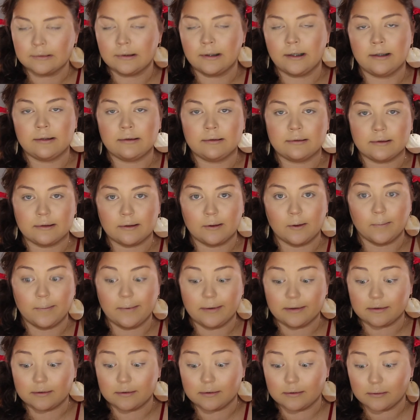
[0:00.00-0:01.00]
I need to go
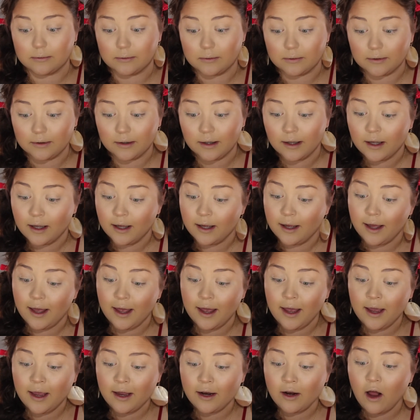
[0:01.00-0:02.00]
back to school.
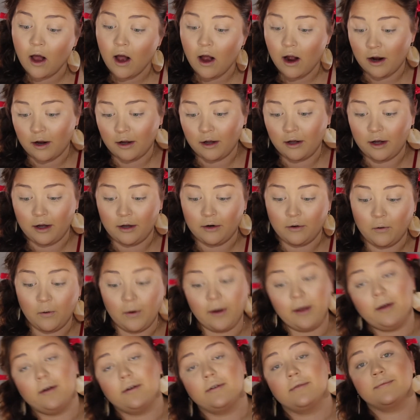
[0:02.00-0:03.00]
And argan
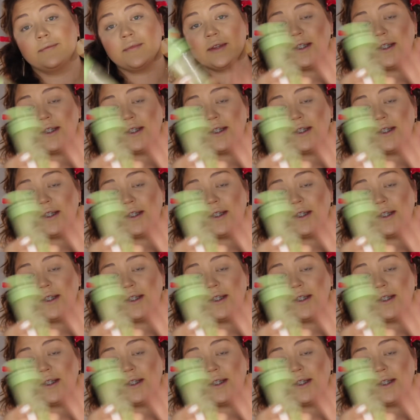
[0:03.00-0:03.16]
oil.